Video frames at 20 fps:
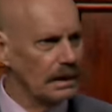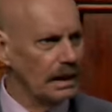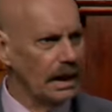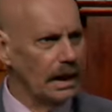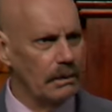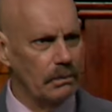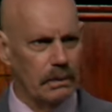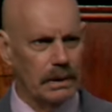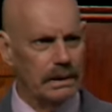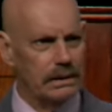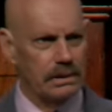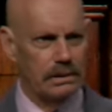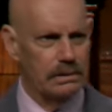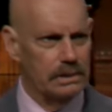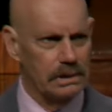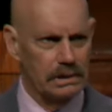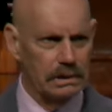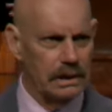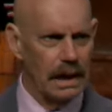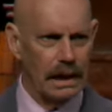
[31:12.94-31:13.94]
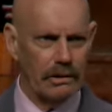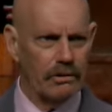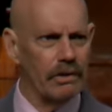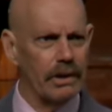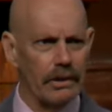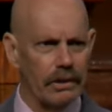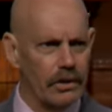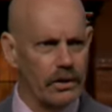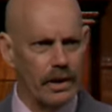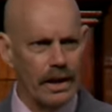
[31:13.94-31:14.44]
and we're not
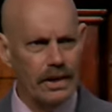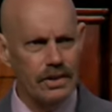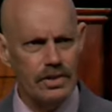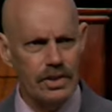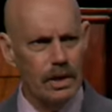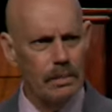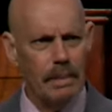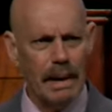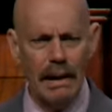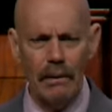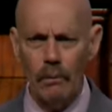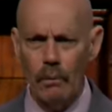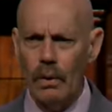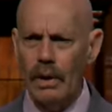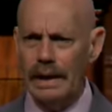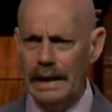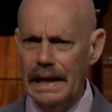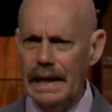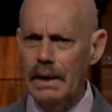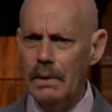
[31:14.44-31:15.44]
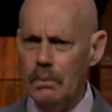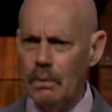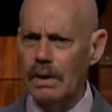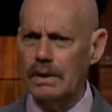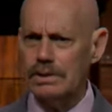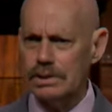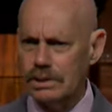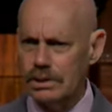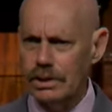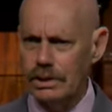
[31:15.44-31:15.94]
real crazy about what He
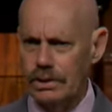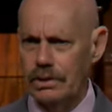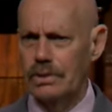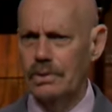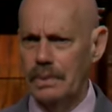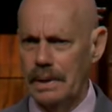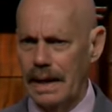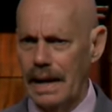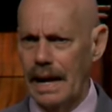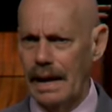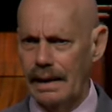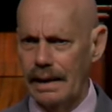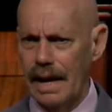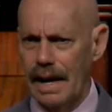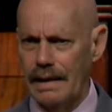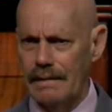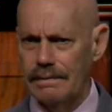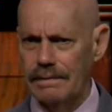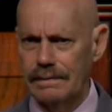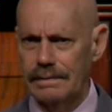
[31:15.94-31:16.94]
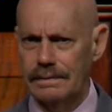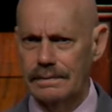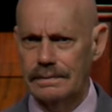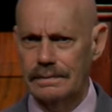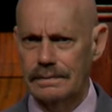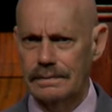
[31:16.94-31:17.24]
wants to do with our life.